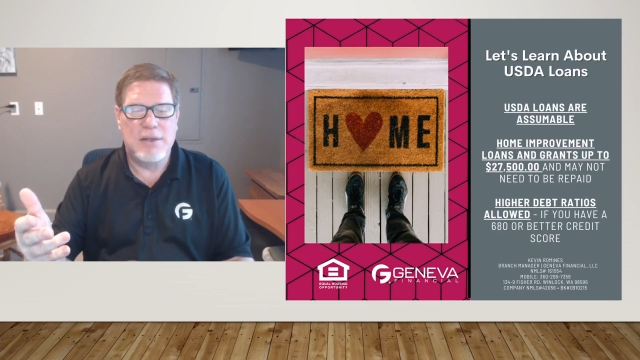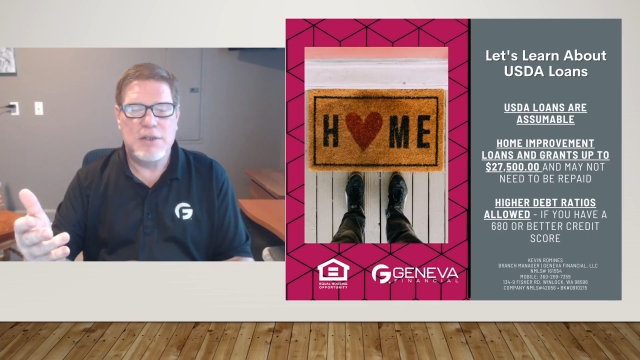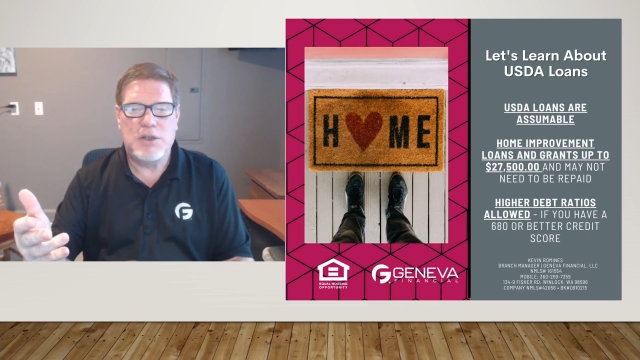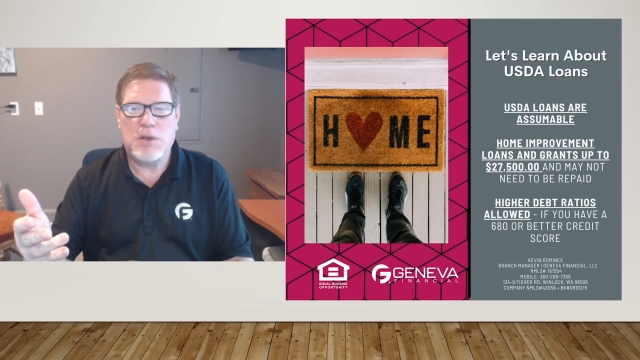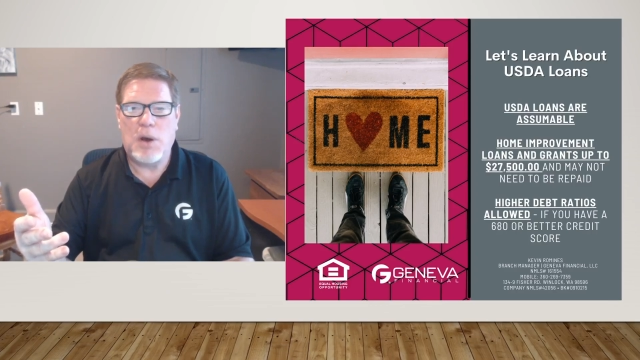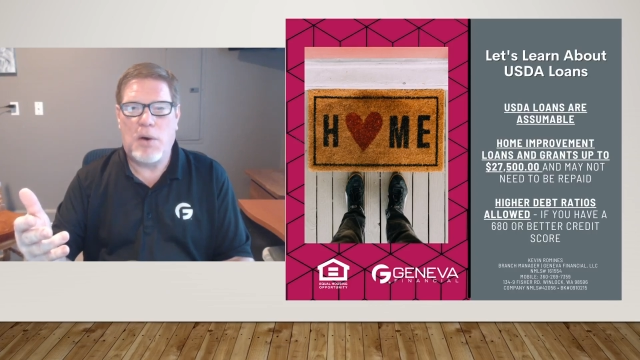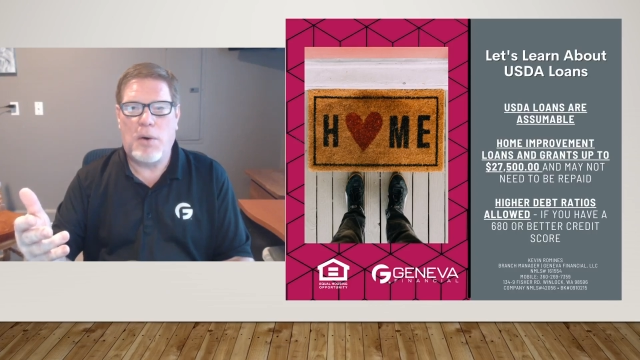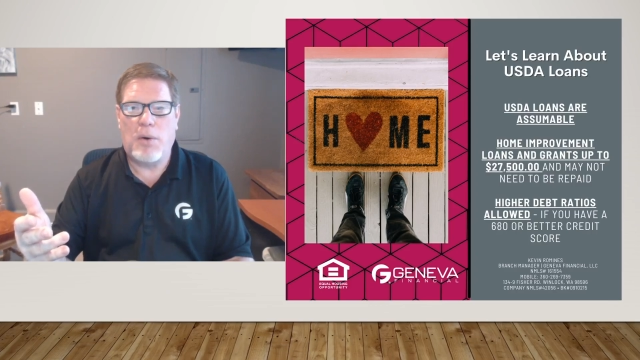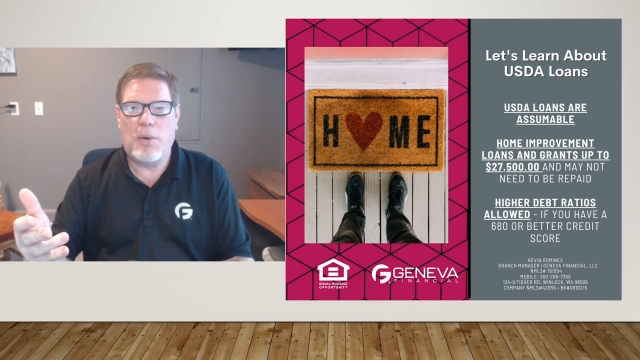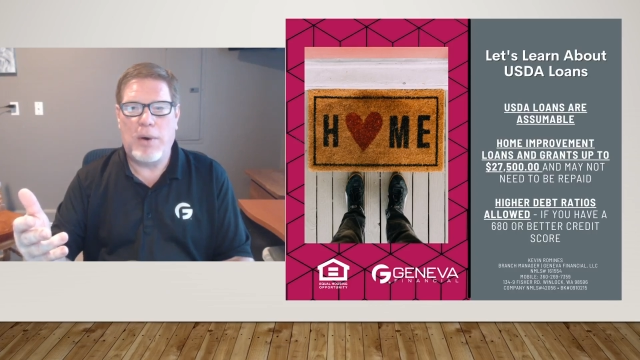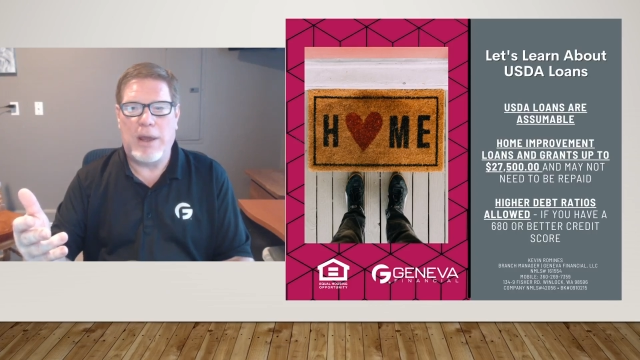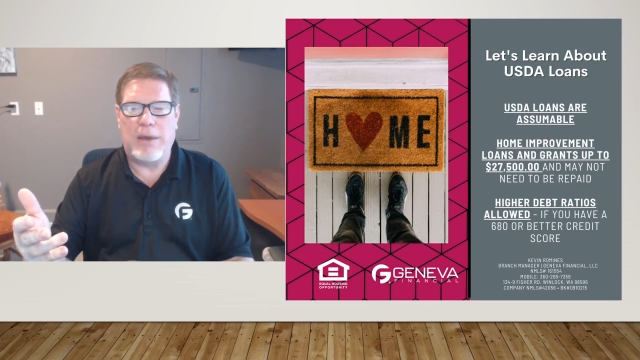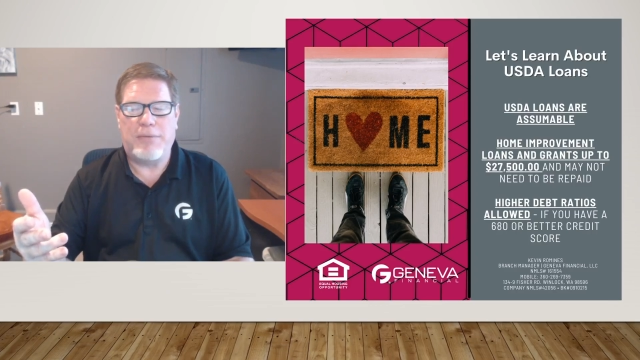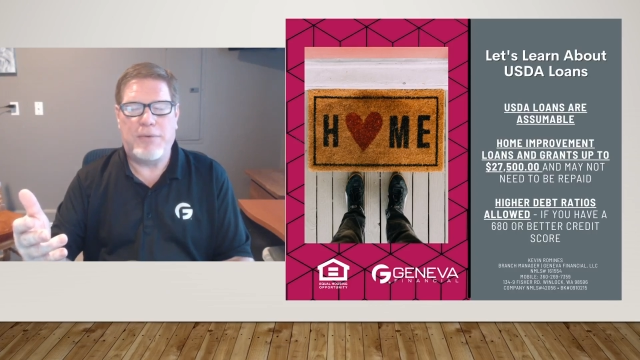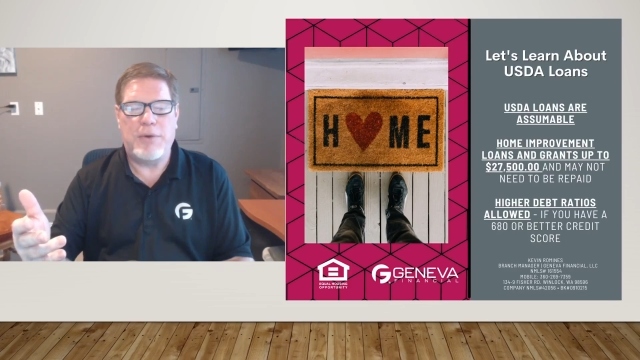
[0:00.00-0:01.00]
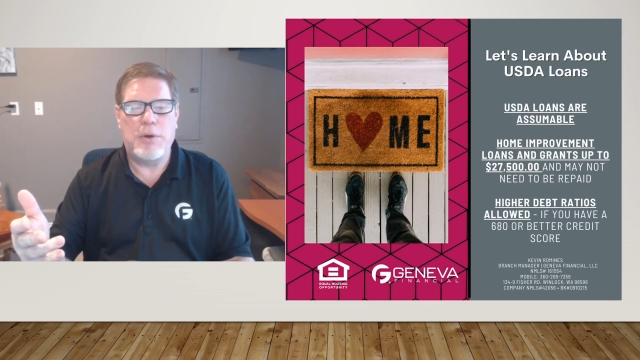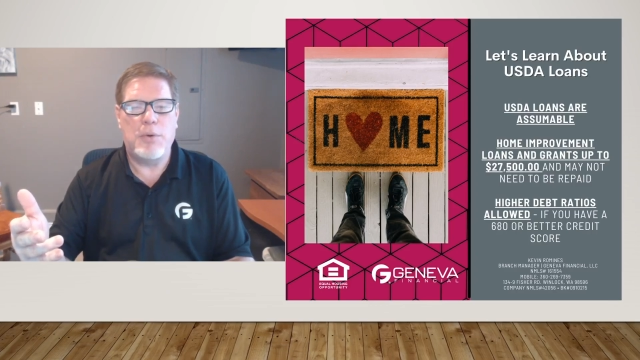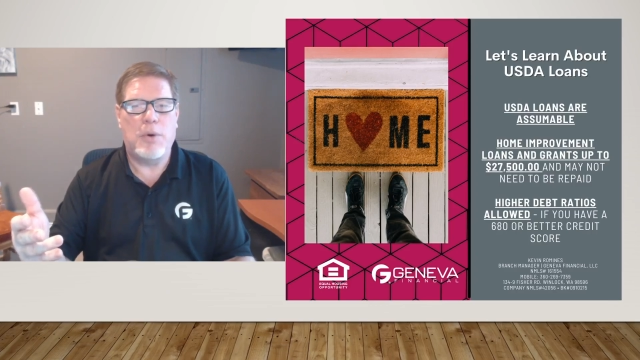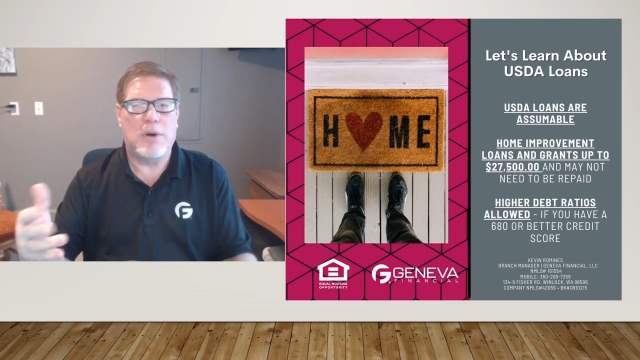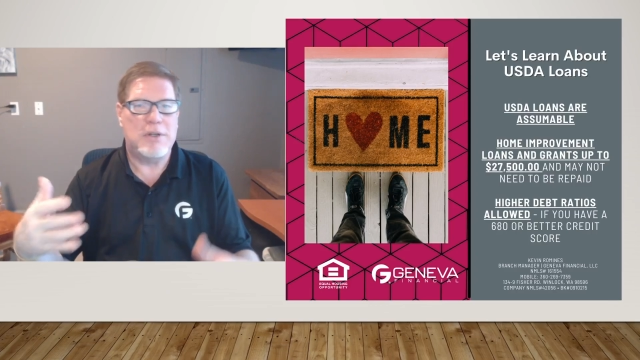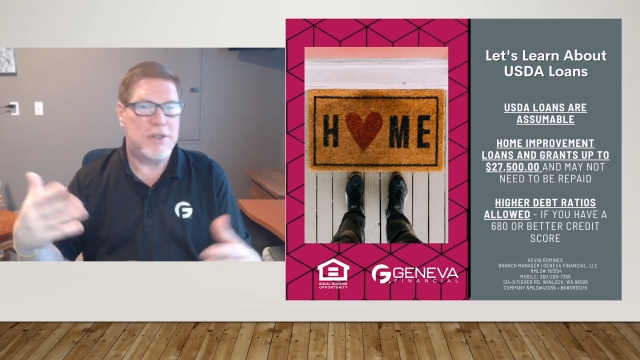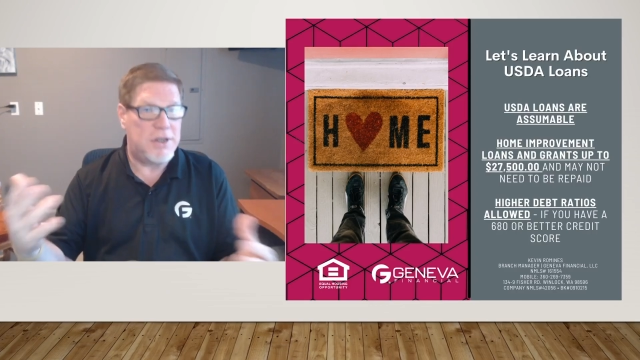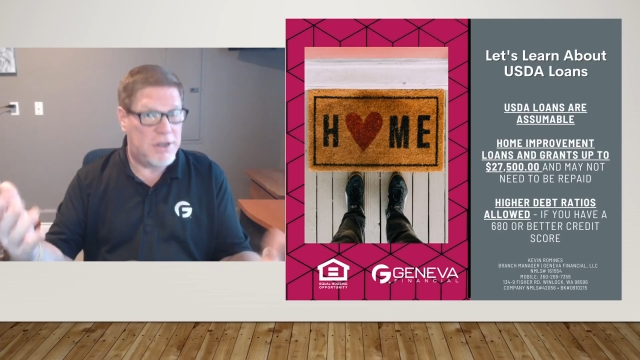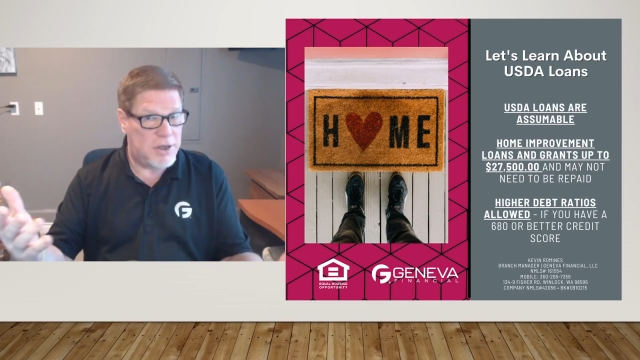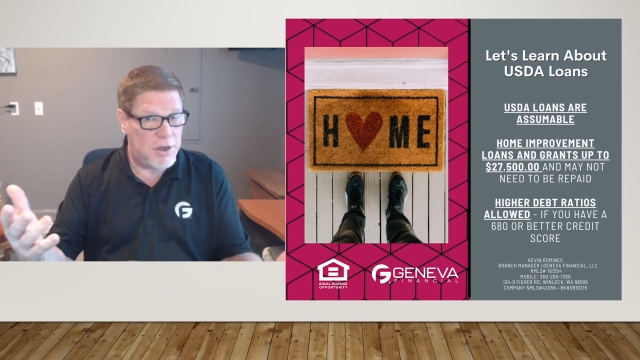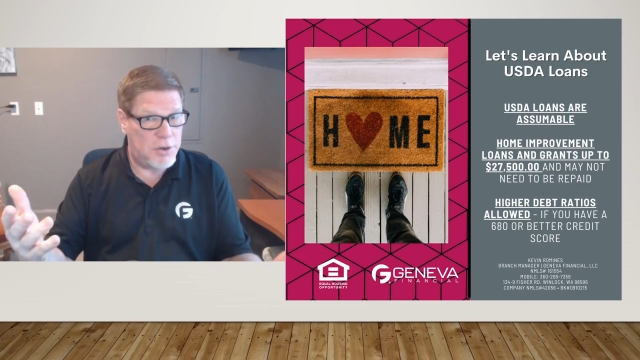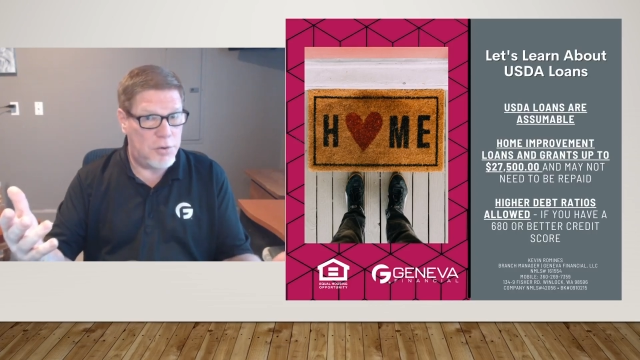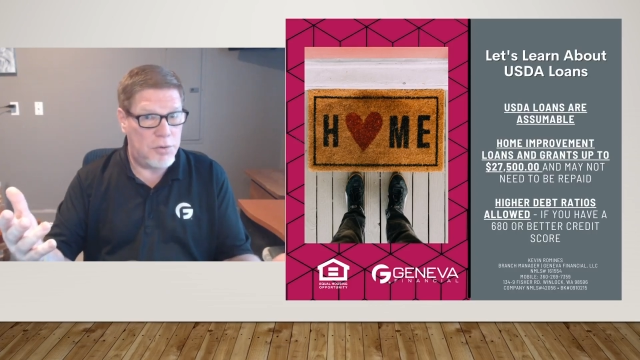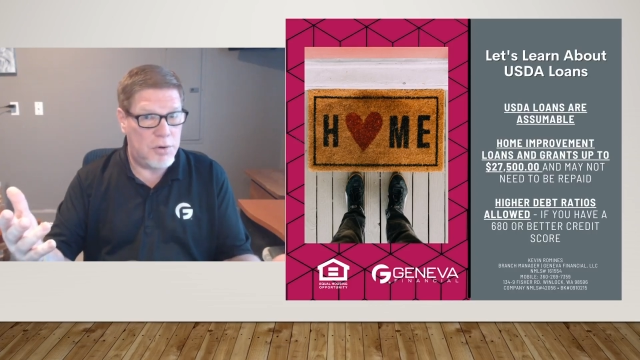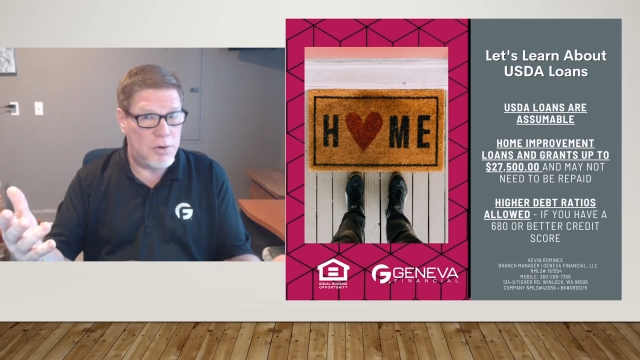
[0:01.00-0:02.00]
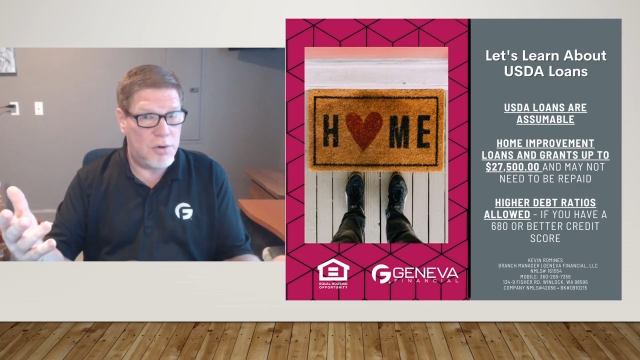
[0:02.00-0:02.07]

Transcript: So if you are 62